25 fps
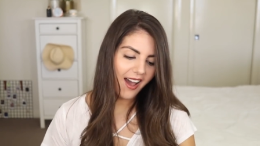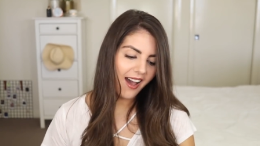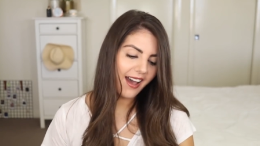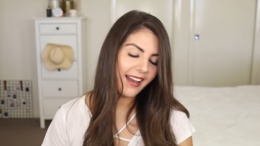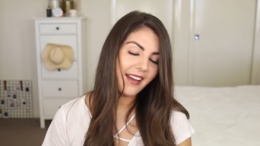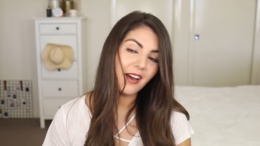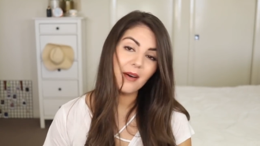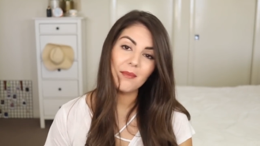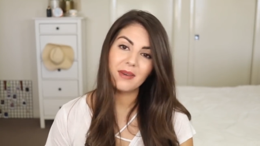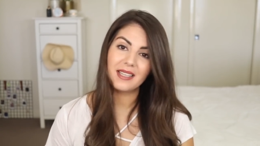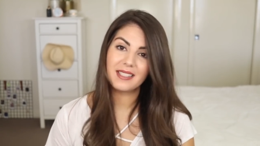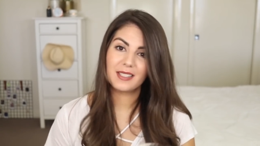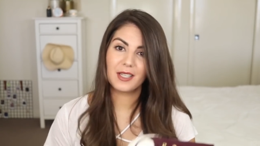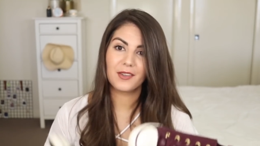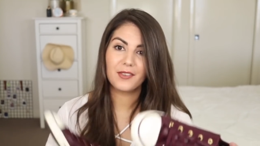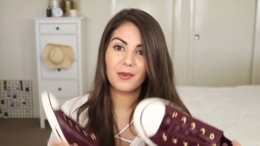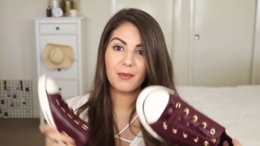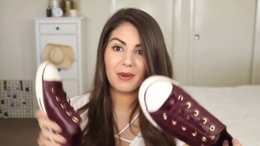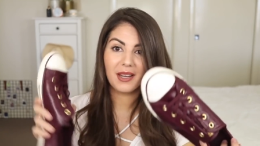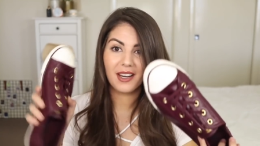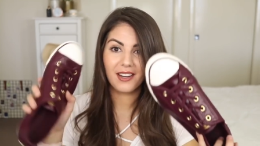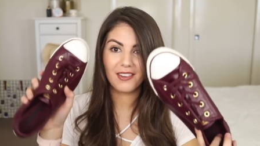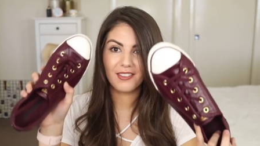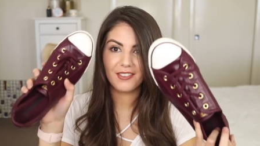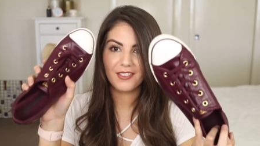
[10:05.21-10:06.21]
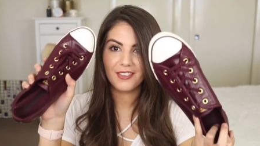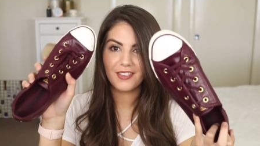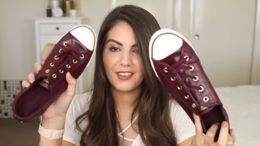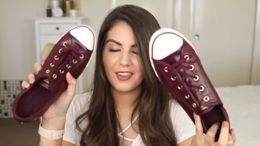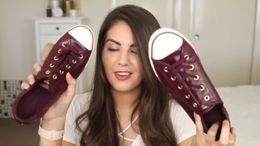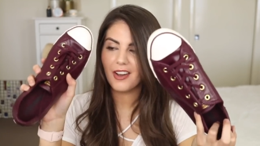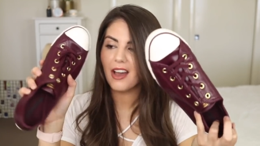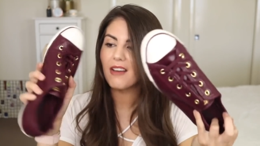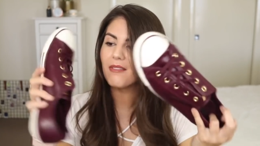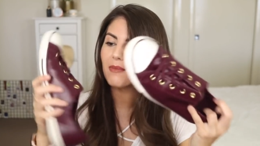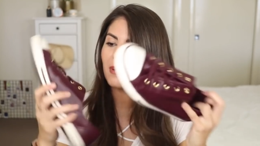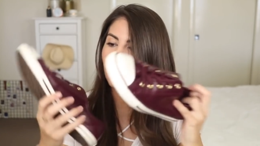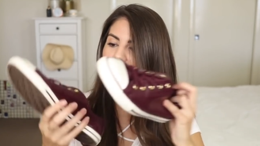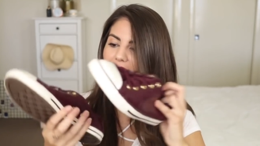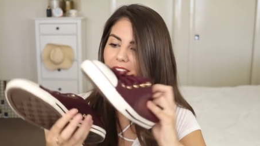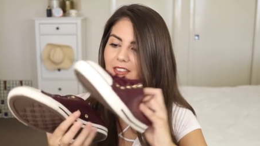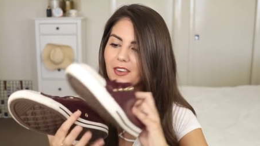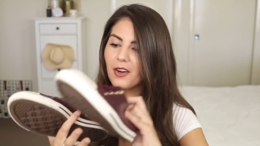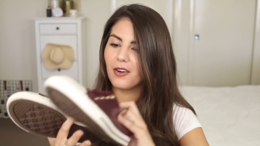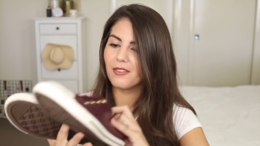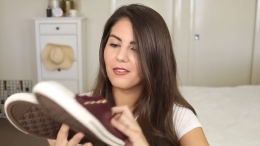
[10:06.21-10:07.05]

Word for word: I got myself a pair of